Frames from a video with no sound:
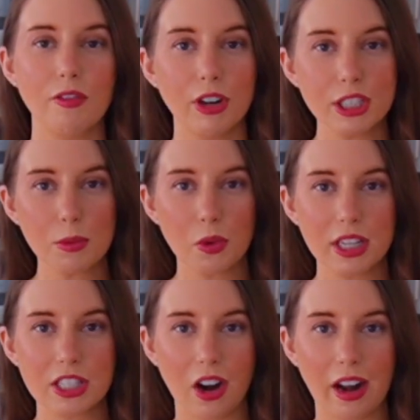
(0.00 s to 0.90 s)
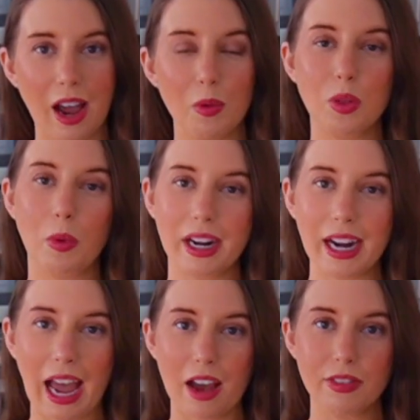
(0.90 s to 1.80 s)
First, I'm going to start out with
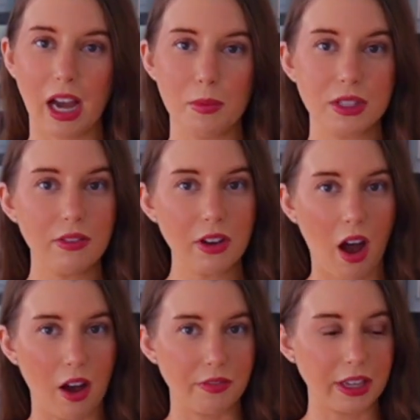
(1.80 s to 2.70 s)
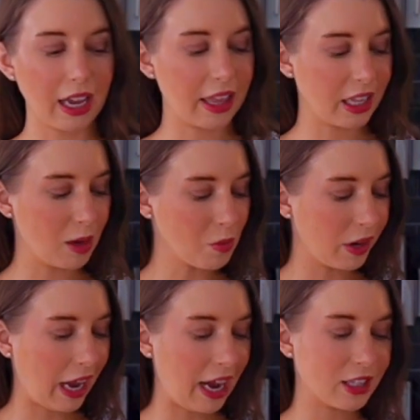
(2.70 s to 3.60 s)
1.5 cups of coffee, and then I'm
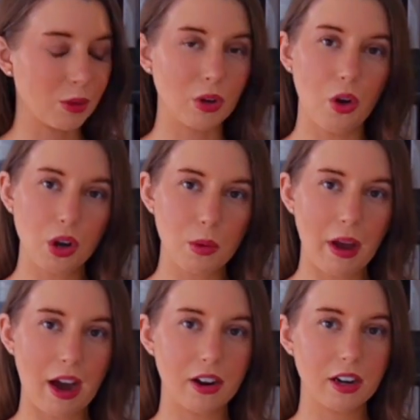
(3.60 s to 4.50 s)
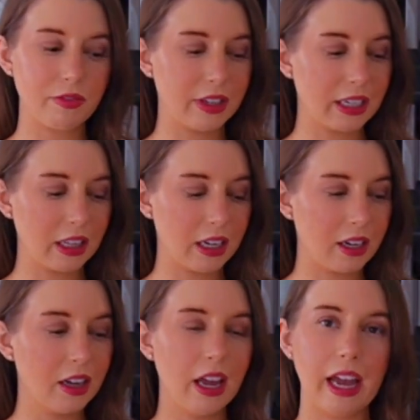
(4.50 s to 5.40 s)
going to add some cocoa powder,
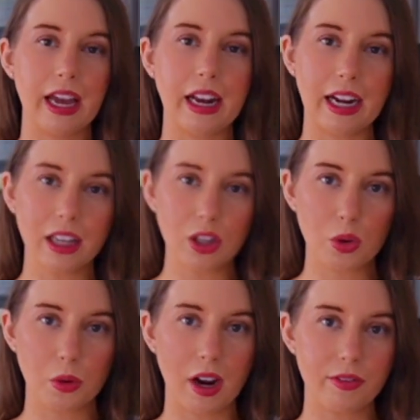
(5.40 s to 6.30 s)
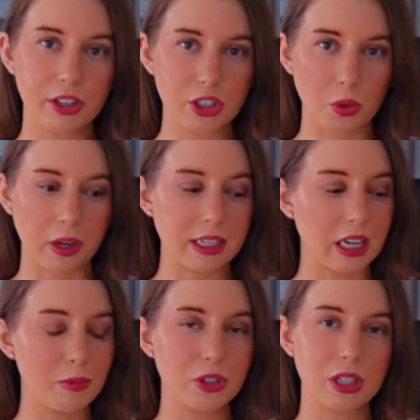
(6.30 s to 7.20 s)
vanilla, and any liqueur of your choice.
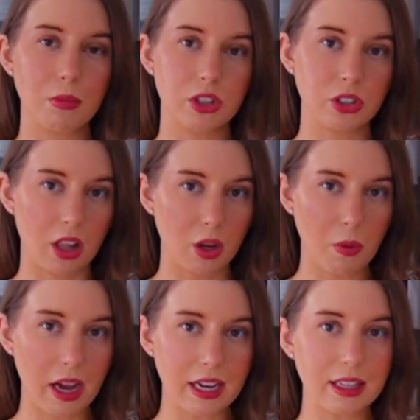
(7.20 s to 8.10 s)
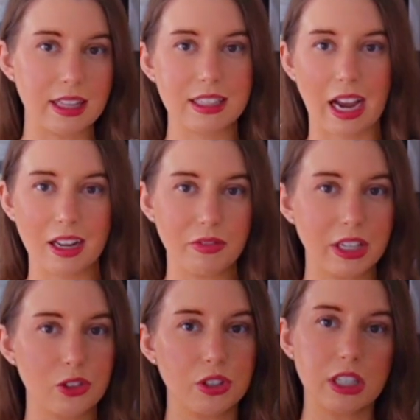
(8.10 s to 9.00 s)
I'm using Marsala wine. That's kind of
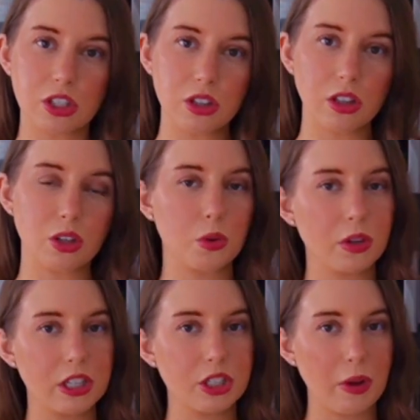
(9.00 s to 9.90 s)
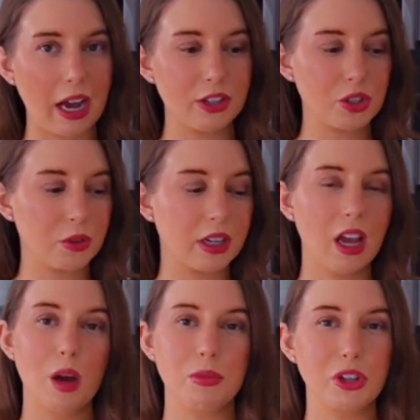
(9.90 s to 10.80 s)
the traditional liqueur to add to it,
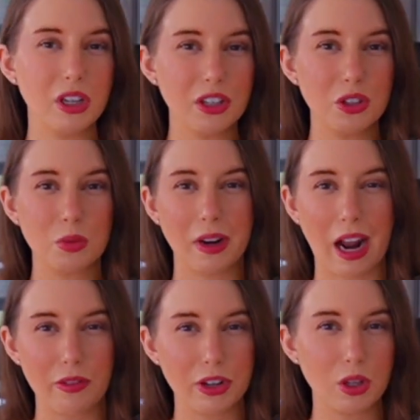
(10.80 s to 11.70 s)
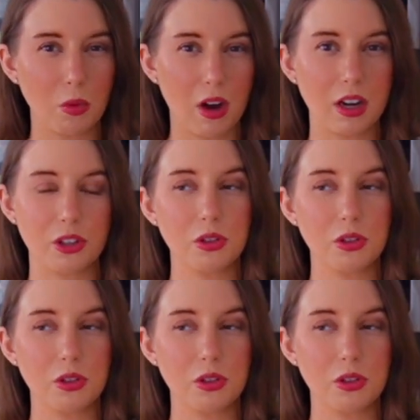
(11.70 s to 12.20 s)
but you can use whatever you want.